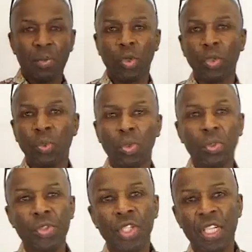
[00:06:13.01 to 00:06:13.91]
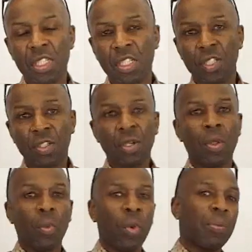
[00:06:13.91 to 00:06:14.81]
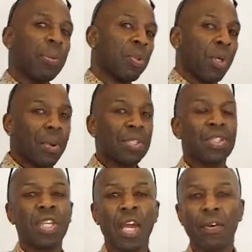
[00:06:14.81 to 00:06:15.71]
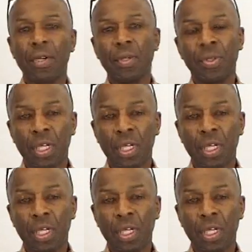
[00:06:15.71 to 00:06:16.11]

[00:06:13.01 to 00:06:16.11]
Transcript: what you want is that when people go into the area,